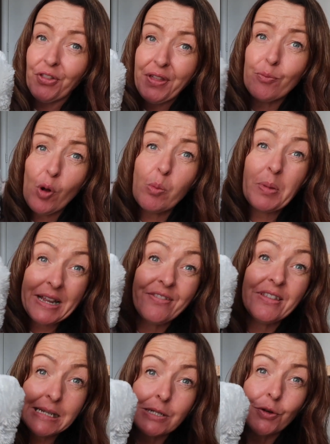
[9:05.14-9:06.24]
I think, probably
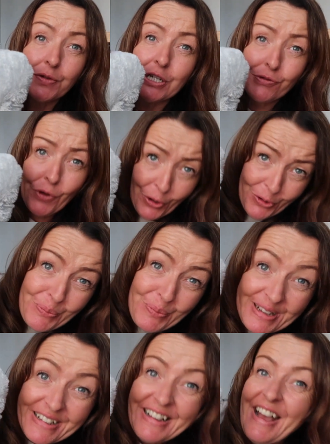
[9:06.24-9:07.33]
the softest robe
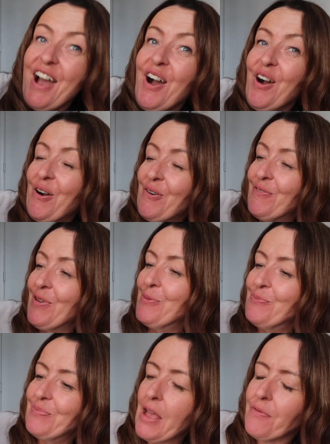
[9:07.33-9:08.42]
I've
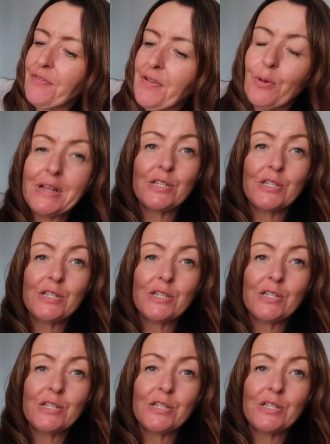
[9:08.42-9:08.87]
ever felt.